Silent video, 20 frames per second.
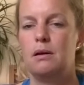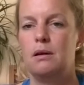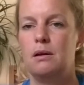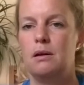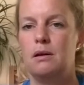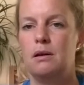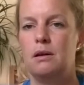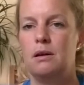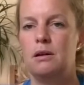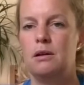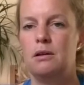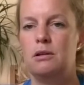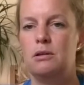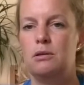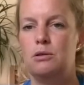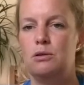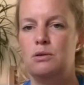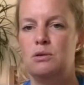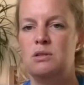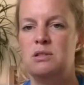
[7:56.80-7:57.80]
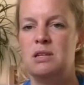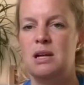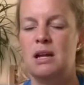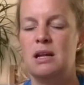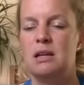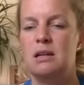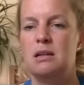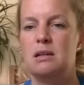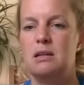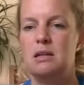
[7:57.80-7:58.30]
And you're gonna do
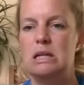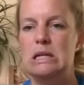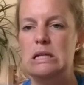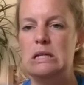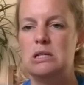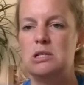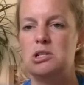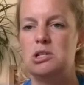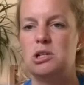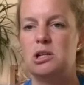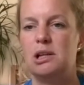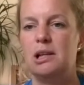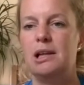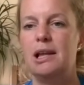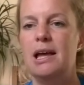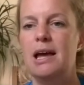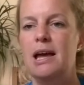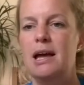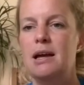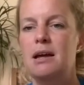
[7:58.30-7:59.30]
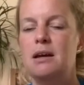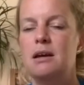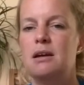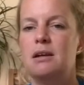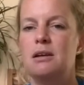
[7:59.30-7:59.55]
10 each leg.